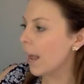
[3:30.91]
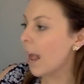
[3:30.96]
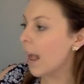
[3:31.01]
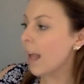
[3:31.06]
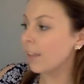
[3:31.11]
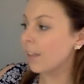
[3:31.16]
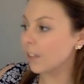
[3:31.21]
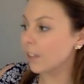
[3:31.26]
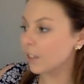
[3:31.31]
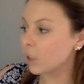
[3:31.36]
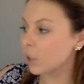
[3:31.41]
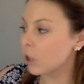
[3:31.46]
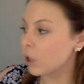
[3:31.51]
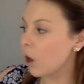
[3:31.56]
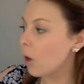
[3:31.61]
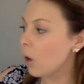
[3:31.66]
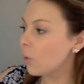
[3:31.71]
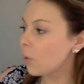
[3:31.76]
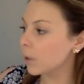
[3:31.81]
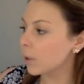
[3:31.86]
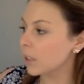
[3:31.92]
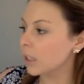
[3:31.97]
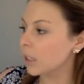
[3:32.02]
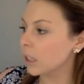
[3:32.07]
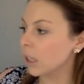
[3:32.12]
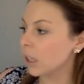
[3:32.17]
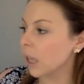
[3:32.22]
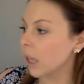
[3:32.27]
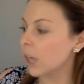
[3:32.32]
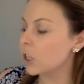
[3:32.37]
and the snow was
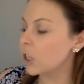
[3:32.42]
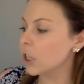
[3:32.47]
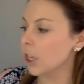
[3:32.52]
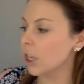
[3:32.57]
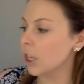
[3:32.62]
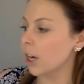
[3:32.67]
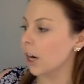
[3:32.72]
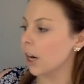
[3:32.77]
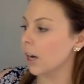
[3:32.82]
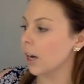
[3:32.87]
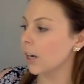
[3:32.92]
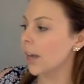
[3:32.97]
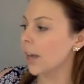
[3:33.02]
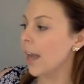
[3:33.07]
slushier,